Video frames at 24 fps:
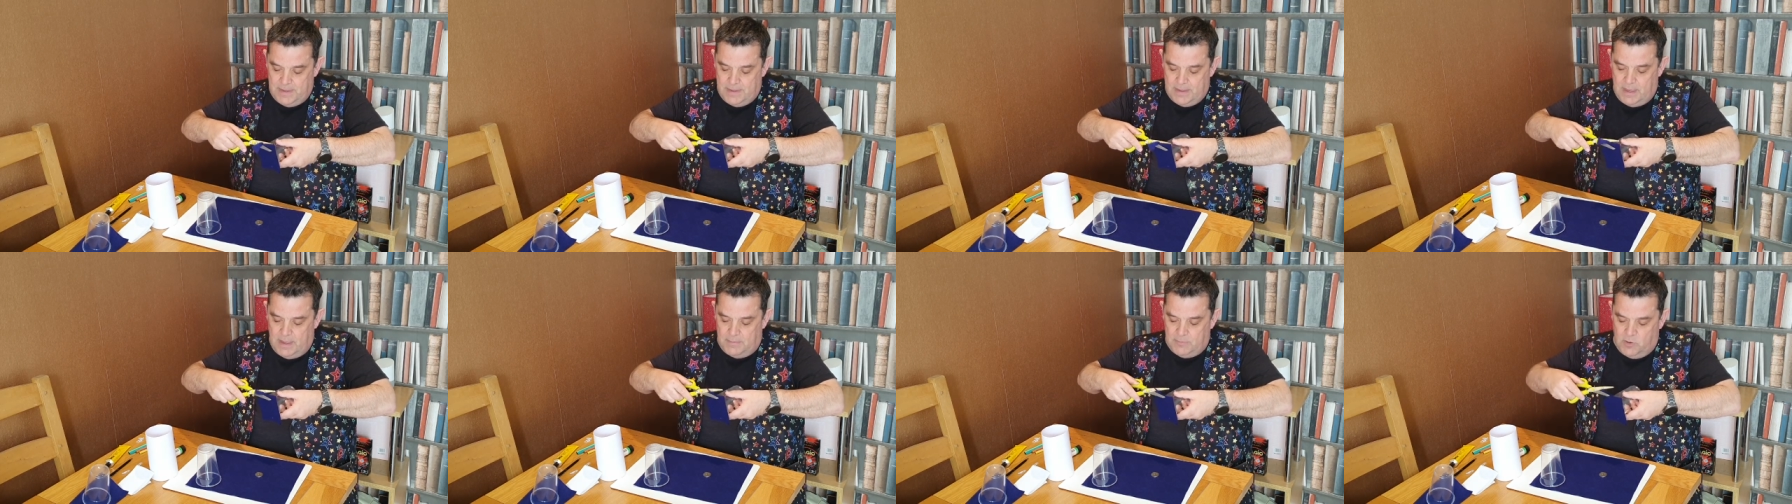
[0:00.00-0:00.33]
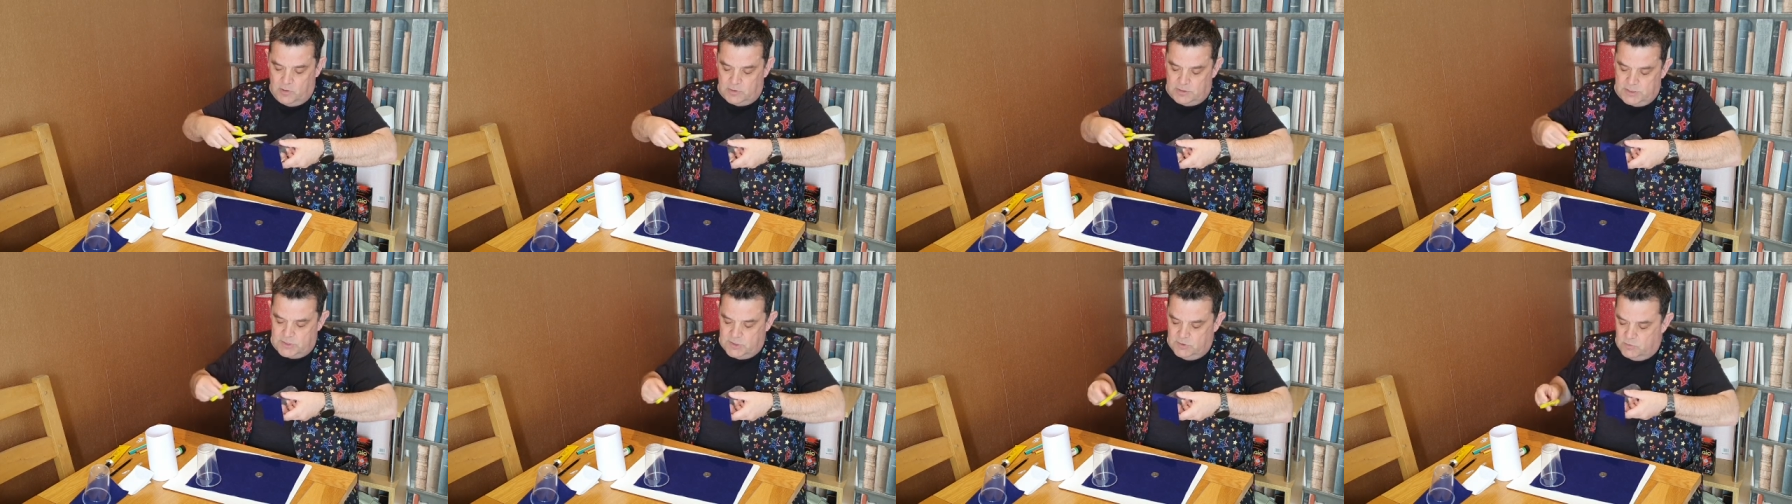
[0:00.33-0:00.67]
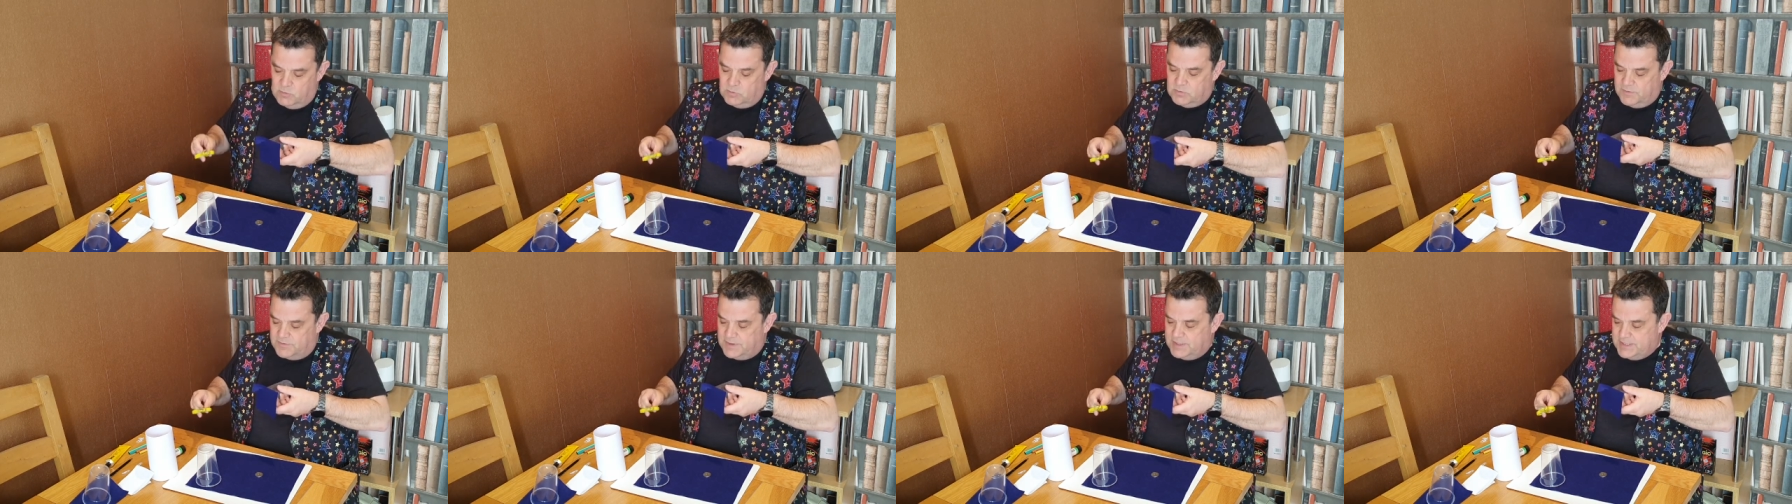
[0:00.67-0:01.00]
I'm not going to do
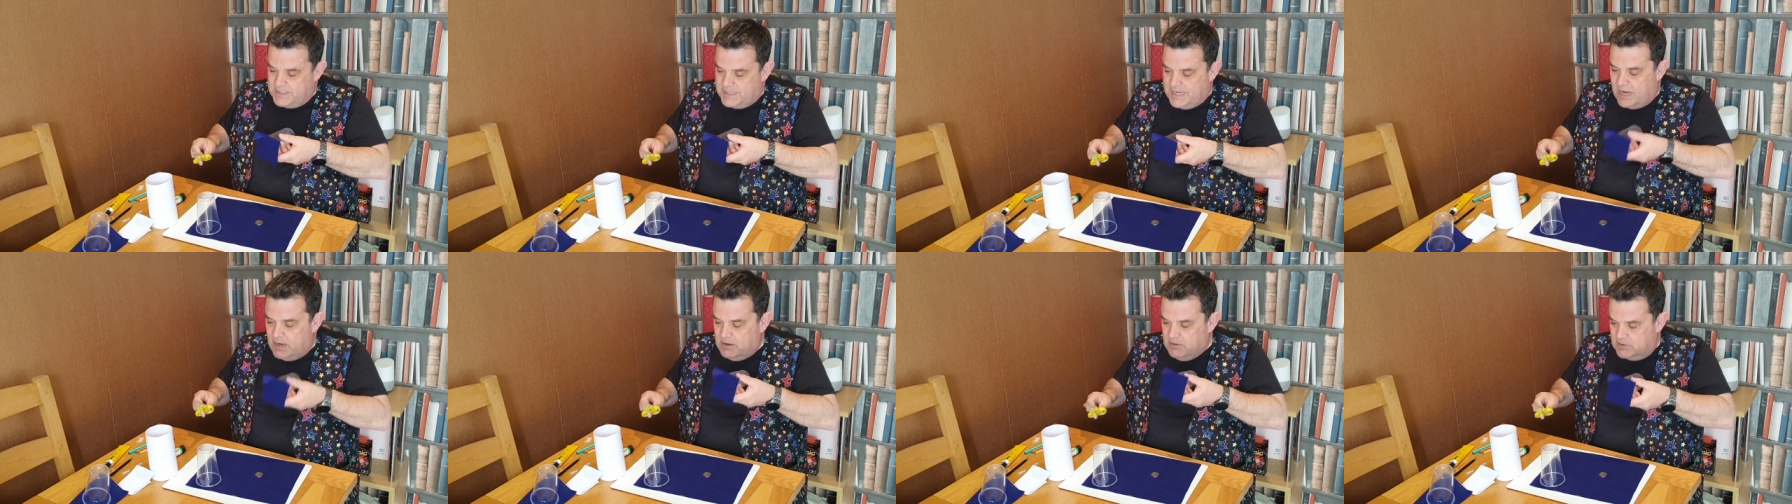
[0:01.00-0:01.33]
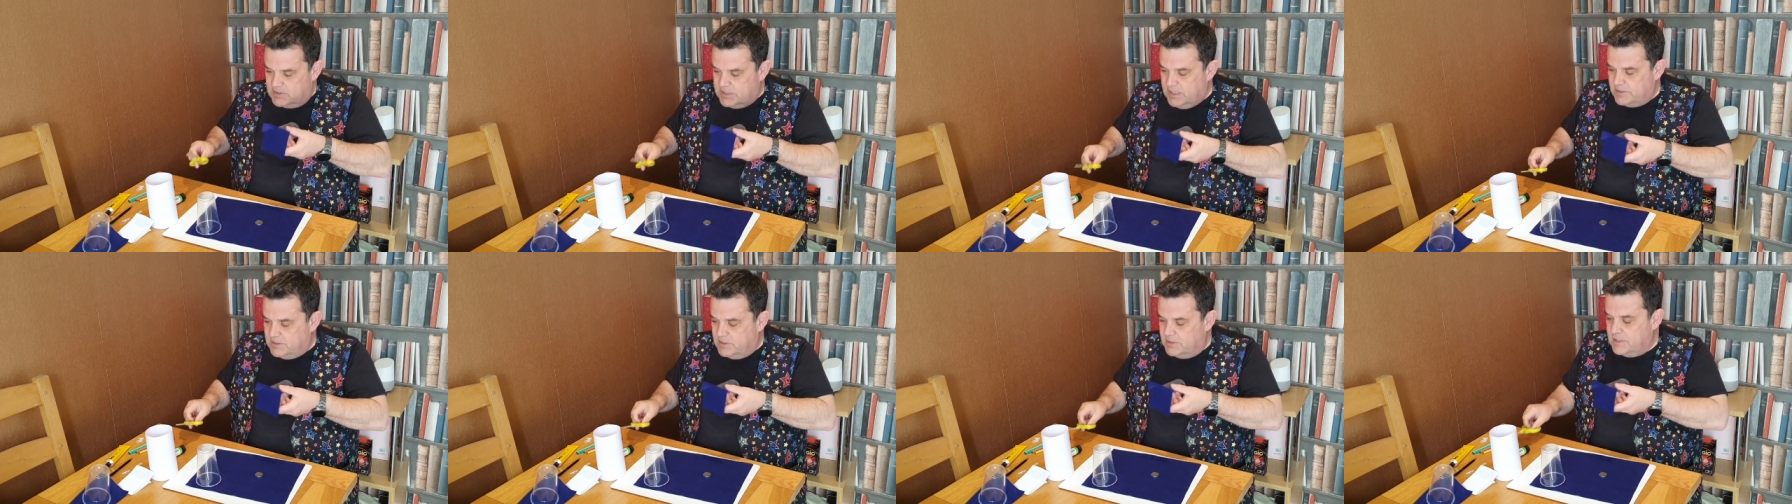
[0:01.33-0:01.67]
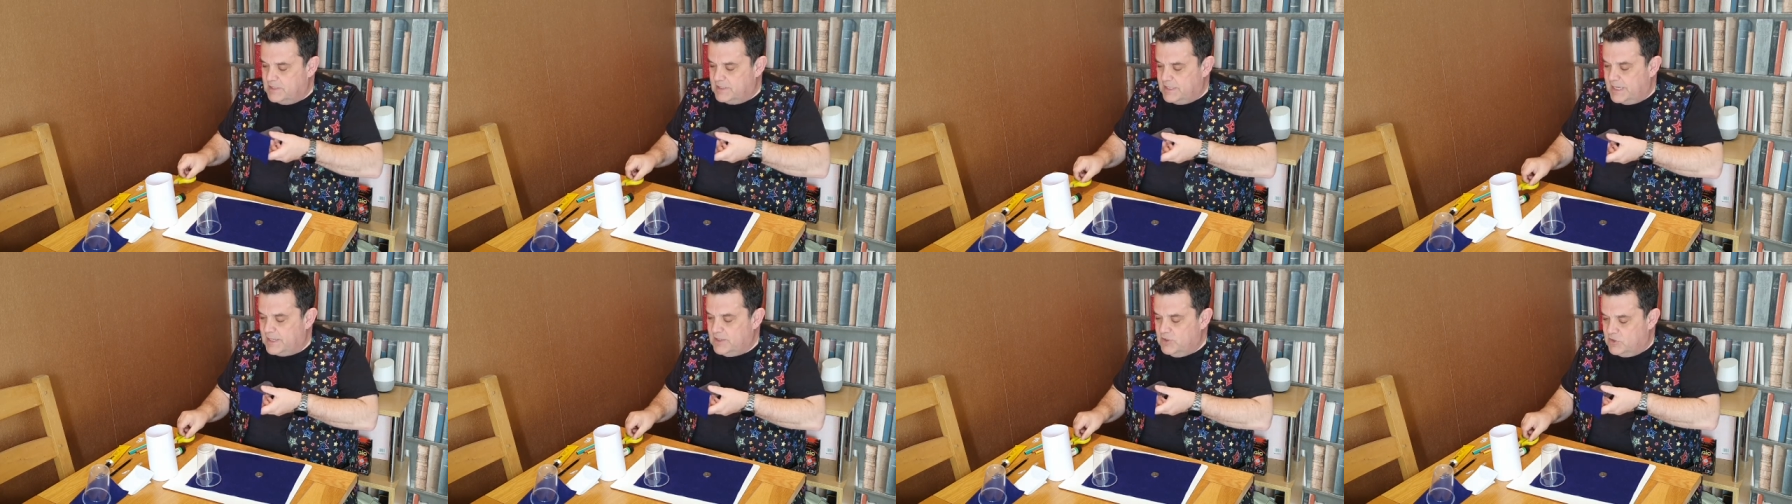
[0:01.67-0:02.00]
all of this now because that's going
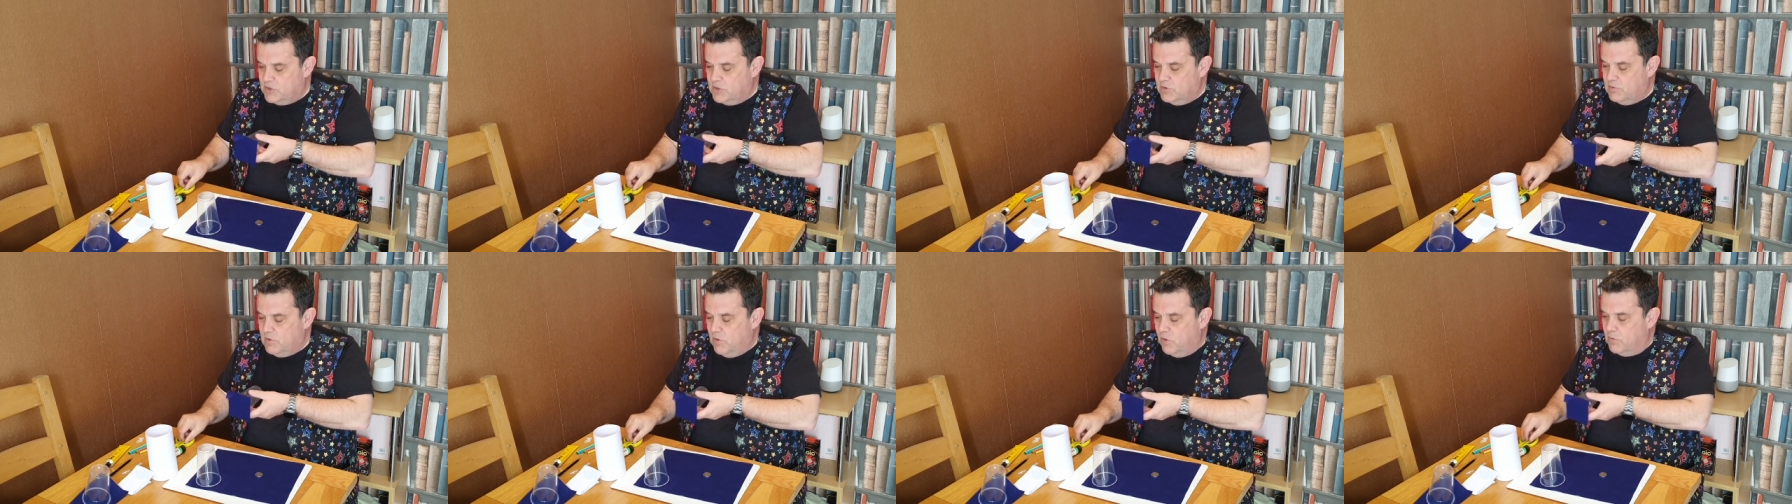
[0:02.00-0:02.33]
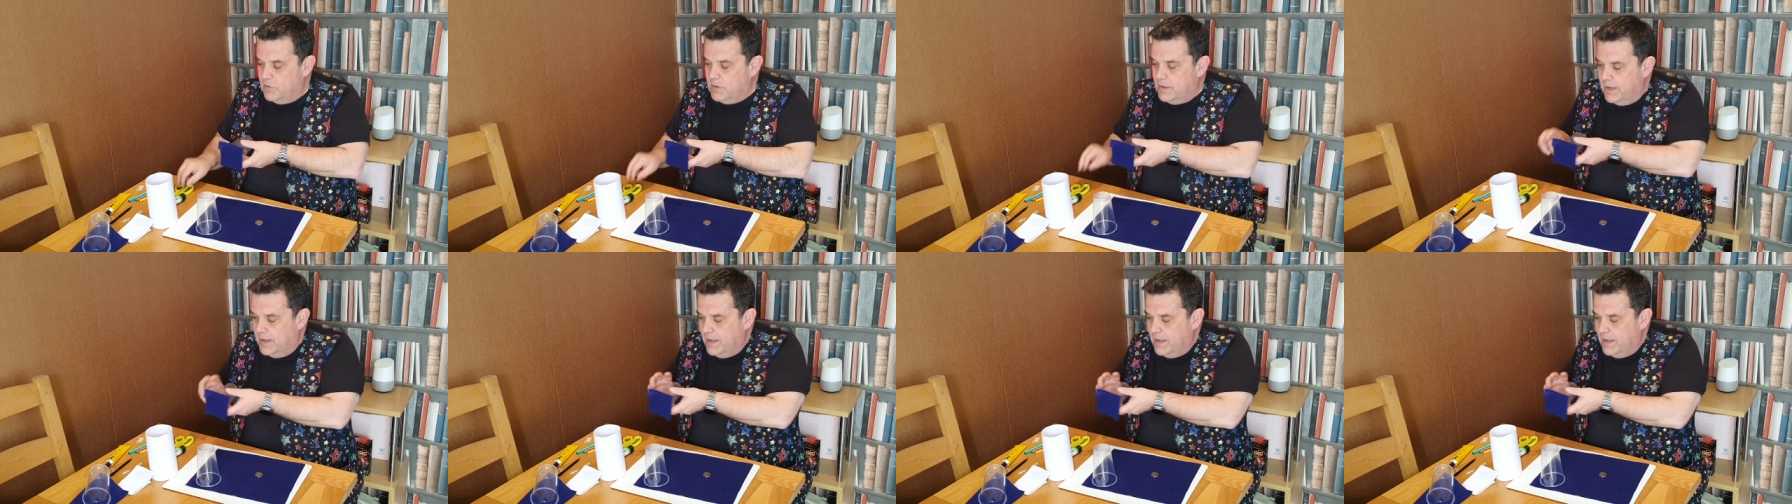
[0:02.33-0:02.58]
to take too long.